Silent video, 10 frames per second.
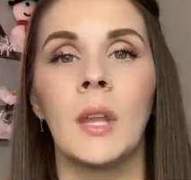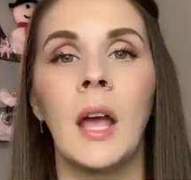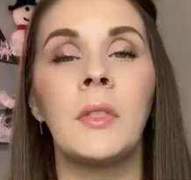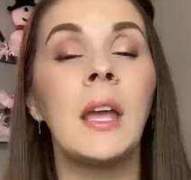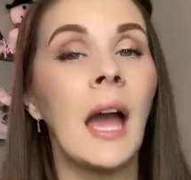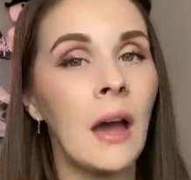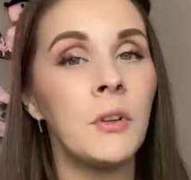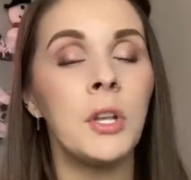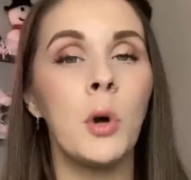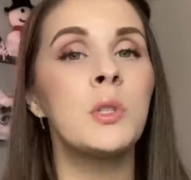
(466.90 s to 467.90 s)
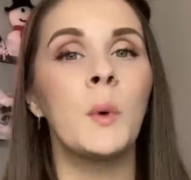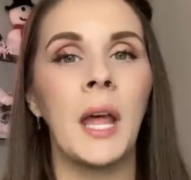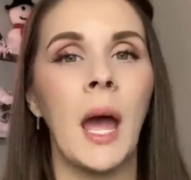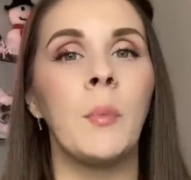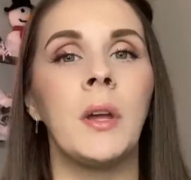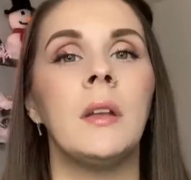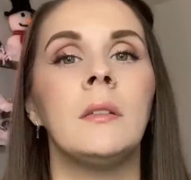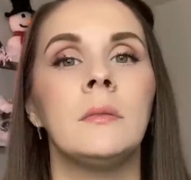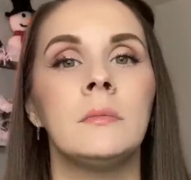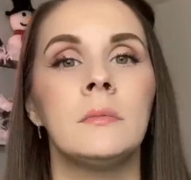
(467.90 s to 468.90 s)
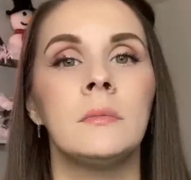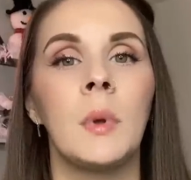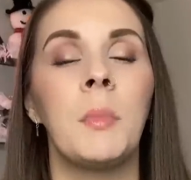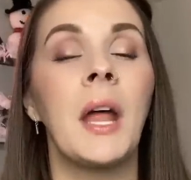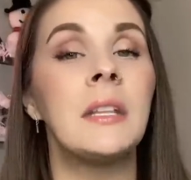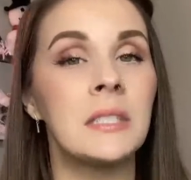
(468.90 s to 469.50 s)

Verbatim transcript: I think Ivon knows what happened, but I